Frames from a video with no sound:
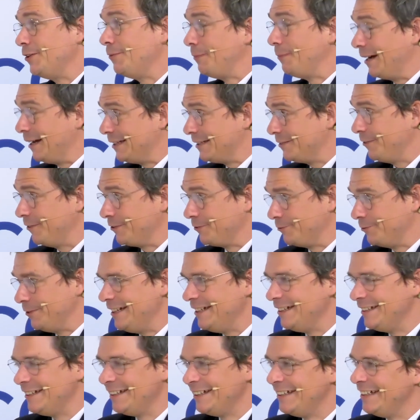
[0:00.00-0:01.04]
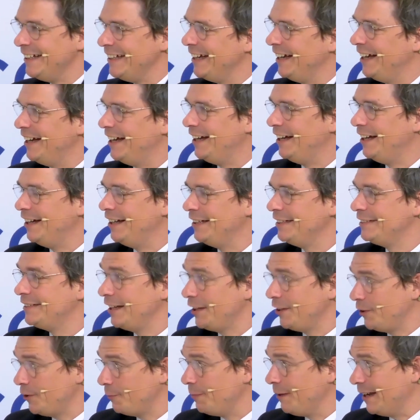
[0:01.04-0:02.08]
Bas van Rhijn.
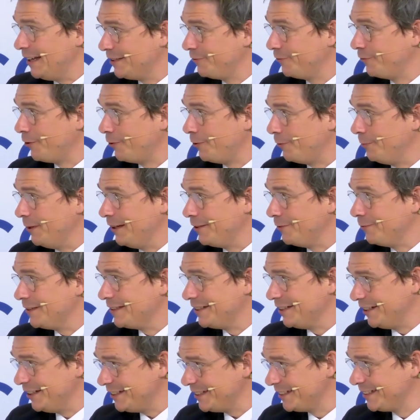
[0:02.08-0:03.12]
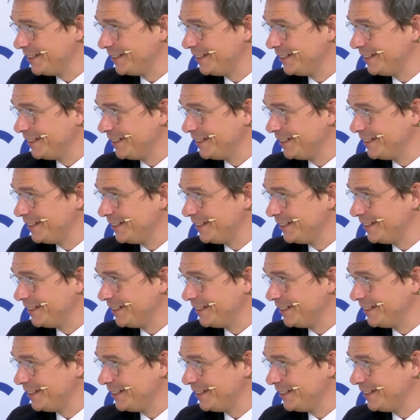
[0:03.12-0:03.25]
Thank you, Bas, for being with us.